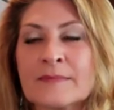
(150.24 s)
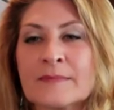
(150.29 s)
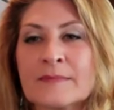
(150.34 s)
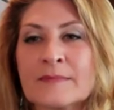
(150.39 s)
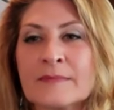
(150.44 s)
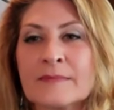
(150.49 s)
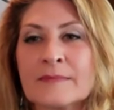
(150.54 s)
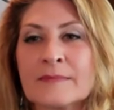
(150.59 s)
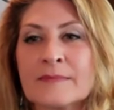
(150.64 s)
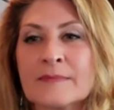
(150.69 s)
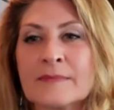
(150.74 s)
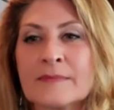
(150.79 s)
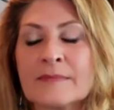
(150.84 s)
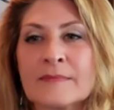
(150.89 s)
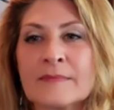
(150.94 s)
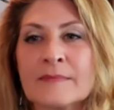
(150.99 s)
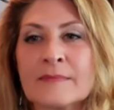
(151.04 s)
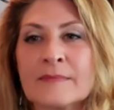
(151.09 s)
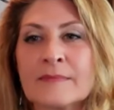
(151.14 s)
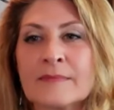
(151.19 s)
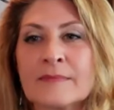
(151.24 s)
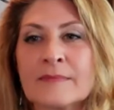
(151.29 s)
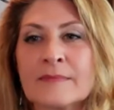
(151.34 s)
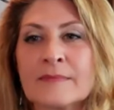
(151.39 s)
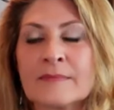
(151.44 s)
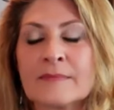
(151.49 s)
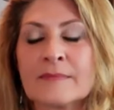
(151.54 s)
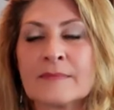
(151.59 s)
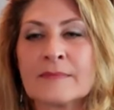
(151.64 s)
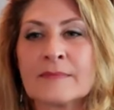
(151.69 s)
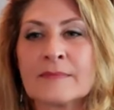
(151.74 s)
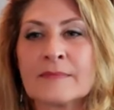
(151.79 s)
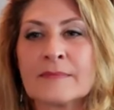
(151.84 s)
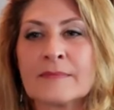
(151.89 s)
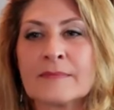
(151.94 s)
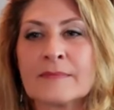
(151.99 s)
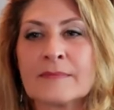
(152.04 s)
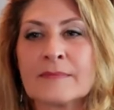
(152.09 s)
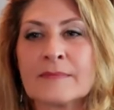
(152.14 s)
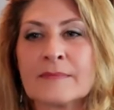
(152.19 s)

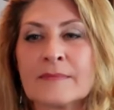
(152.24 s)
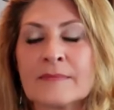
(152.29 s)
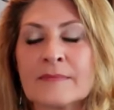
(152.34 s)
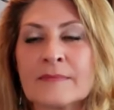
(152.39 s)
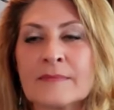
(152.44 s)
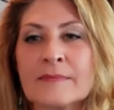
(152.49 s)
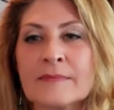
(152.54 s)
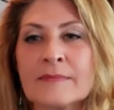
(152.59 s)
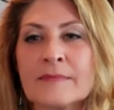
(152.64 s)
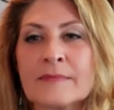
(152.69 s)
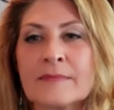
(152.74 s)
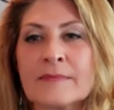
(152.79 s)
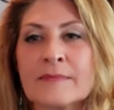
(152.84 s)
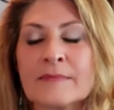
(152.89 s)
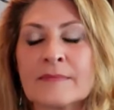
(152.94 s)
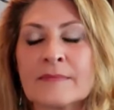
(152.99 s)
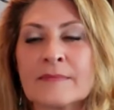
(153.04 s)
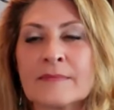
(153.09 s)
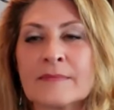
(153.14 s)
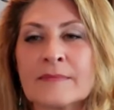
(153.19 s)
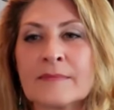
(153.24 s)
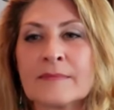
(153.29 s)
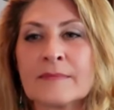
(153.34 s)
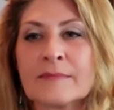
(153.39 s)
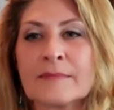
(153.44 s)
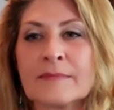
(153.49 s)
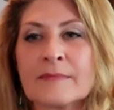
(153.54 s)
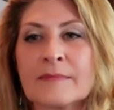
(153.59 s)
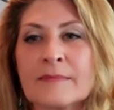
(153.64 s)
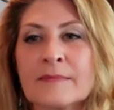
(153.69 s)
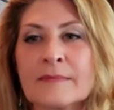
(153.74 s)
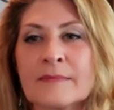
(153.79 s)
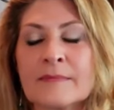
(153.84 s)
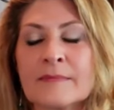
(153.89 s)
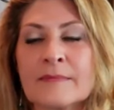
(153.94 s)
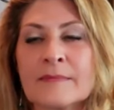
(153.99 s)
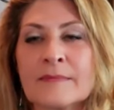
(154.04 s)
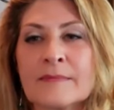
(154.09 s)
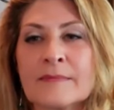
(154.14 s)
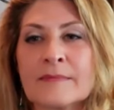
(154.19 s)

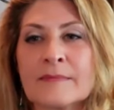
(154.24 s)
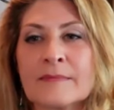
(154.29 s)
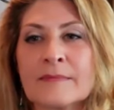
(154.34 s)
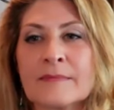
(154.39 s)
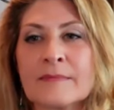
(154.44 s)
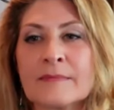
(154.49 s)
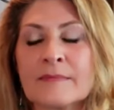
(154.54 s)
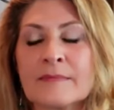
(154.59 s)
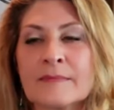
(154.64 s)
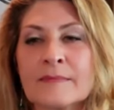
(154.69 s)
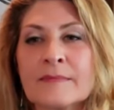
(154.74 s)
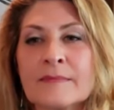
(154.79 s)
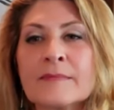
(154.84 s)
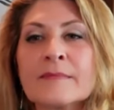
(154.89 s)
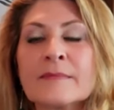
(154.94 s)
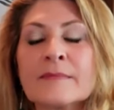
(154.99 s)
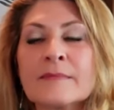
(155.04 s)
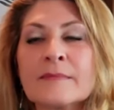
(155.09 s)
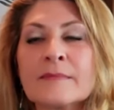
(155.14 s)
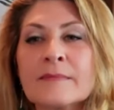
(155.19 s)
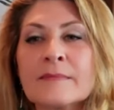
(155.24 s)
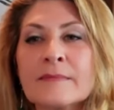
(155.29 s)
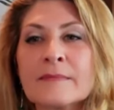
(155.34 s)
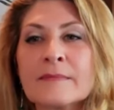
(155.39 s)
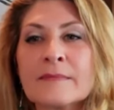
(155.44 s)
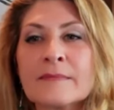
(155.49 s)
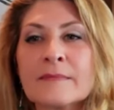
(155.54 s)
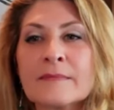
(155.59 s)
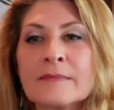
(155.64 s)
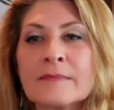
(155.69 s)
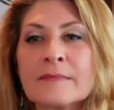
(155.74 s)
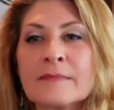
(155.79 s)
The person shown says nothing.